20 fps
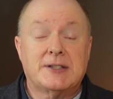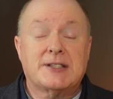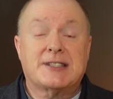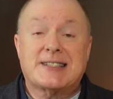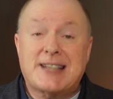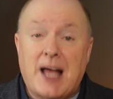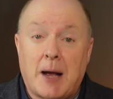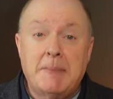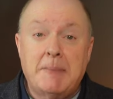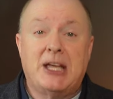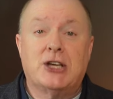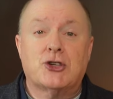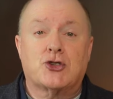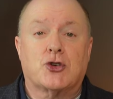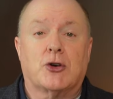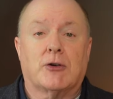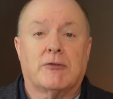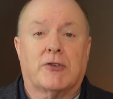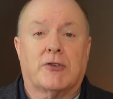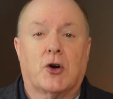Some
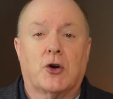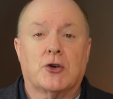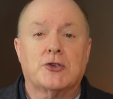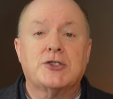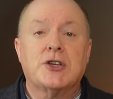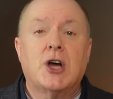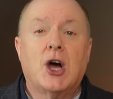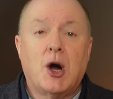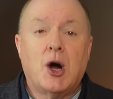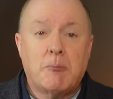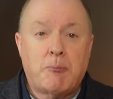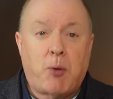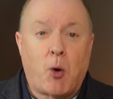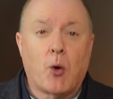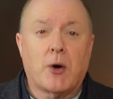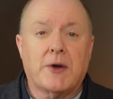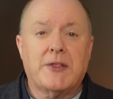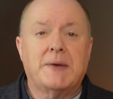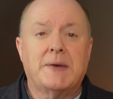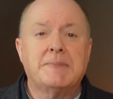introverts
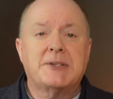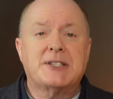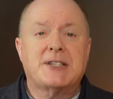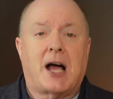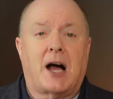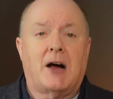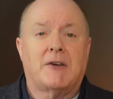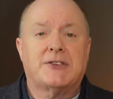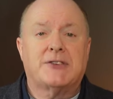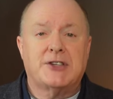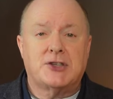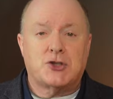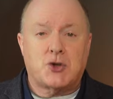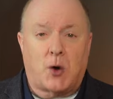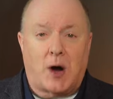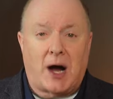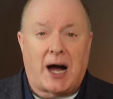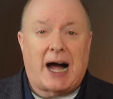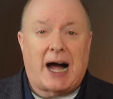pour themselves into a